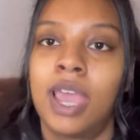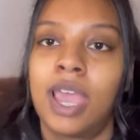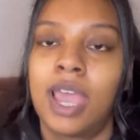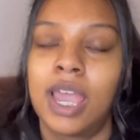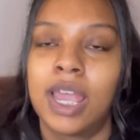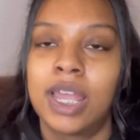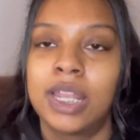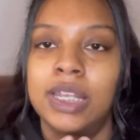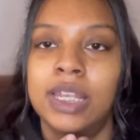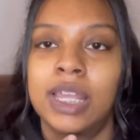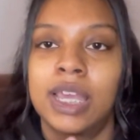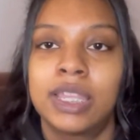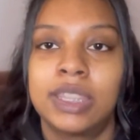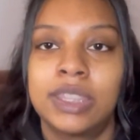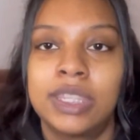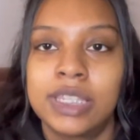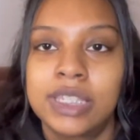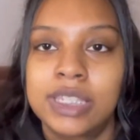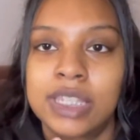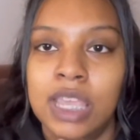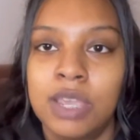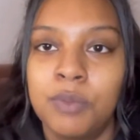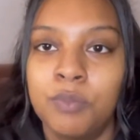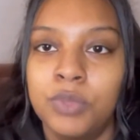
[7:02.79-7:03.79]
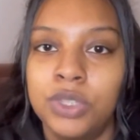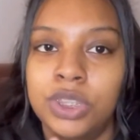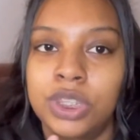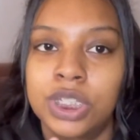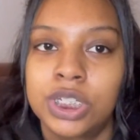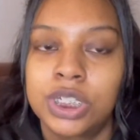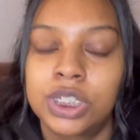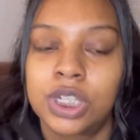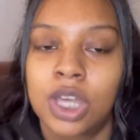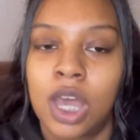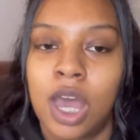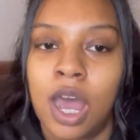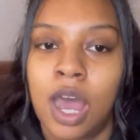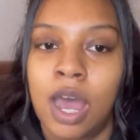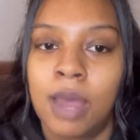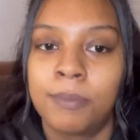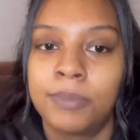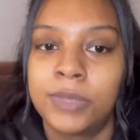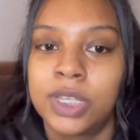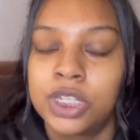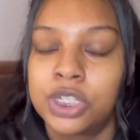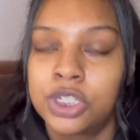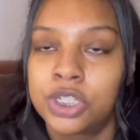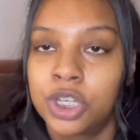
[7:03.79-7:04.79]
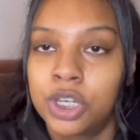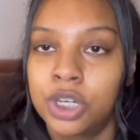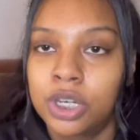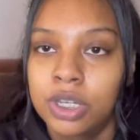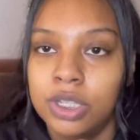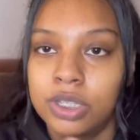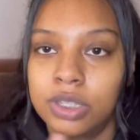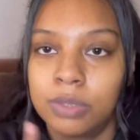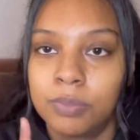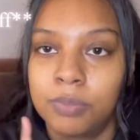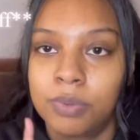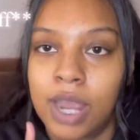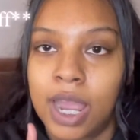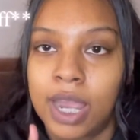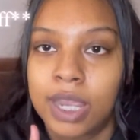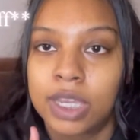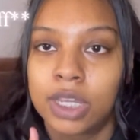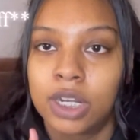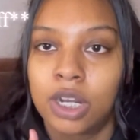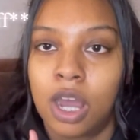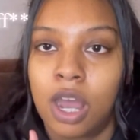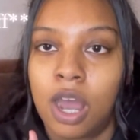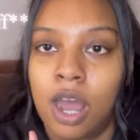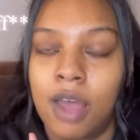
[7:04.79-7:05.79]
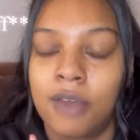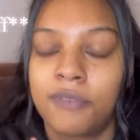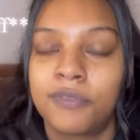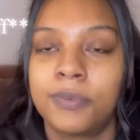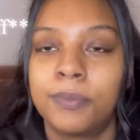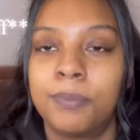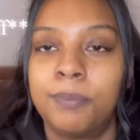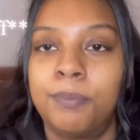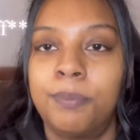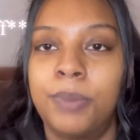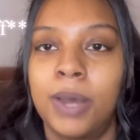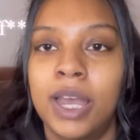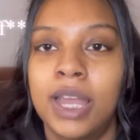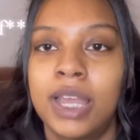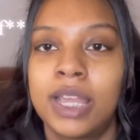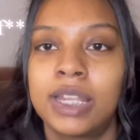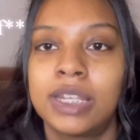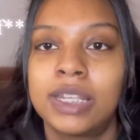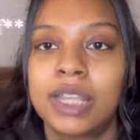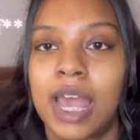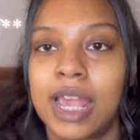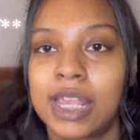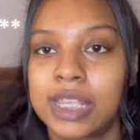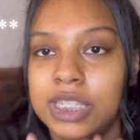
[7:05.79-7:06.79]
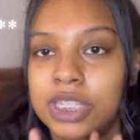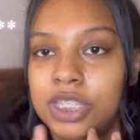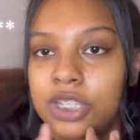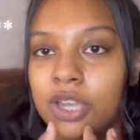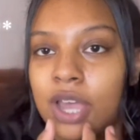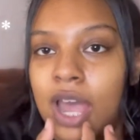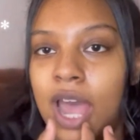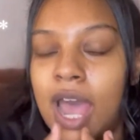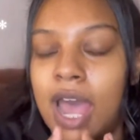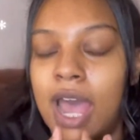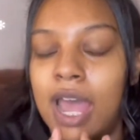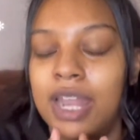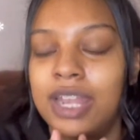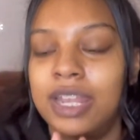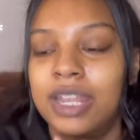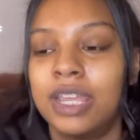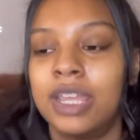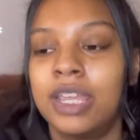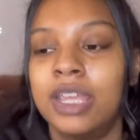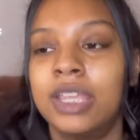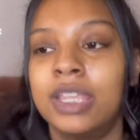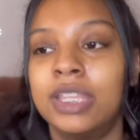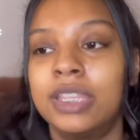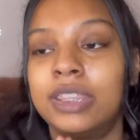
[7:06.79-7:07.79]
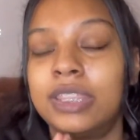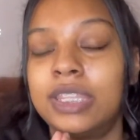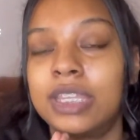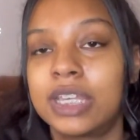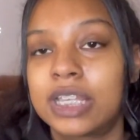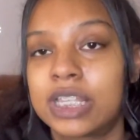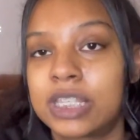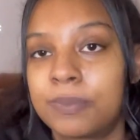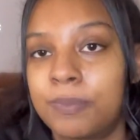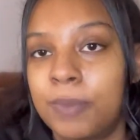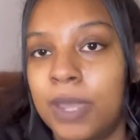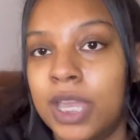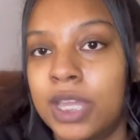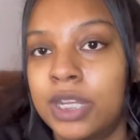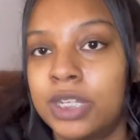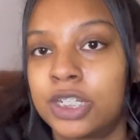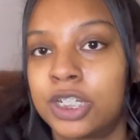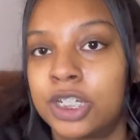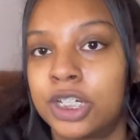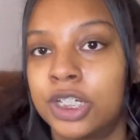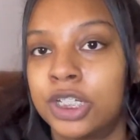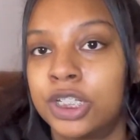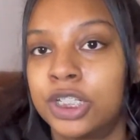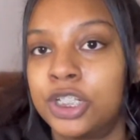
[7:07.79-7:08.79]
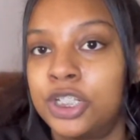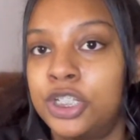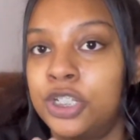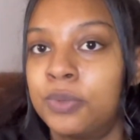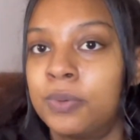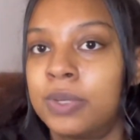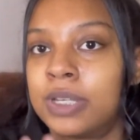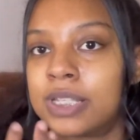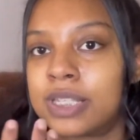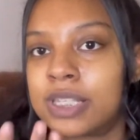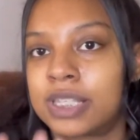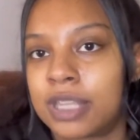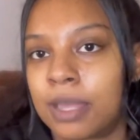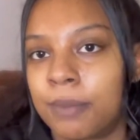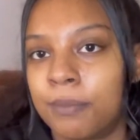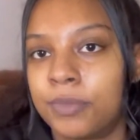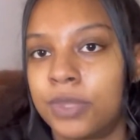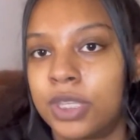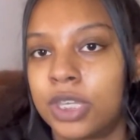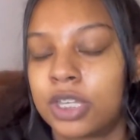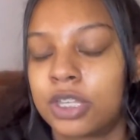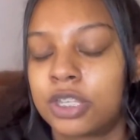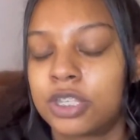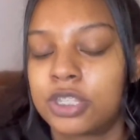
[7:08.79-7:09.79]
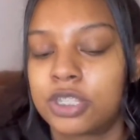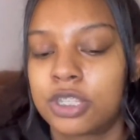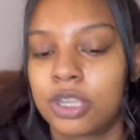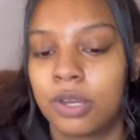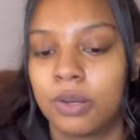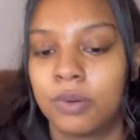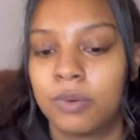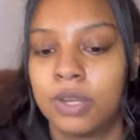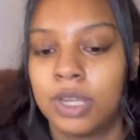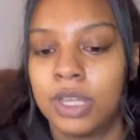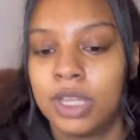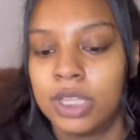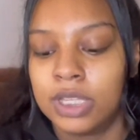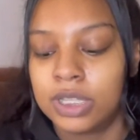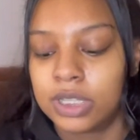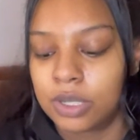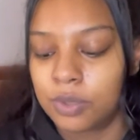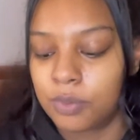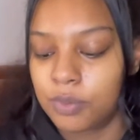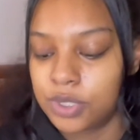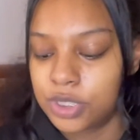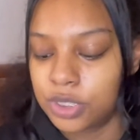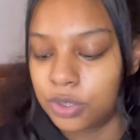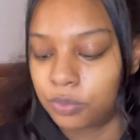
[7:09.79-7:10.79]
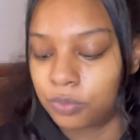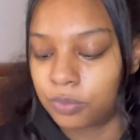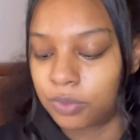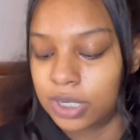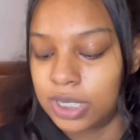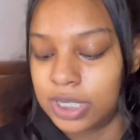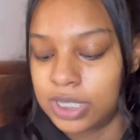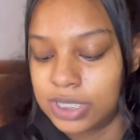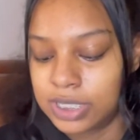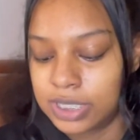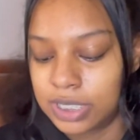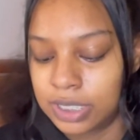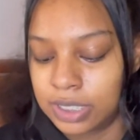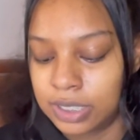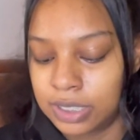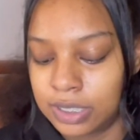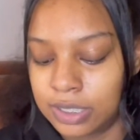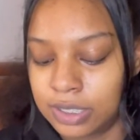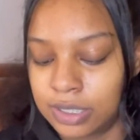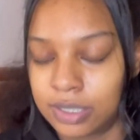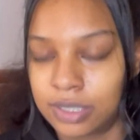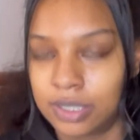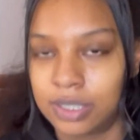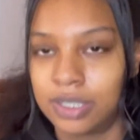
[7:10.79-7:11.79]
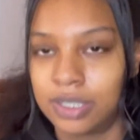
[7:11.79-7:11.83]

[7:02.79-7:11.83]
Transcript: And the same with the top. They took the bracket off, but I still had the expander doing something. So there was a reason.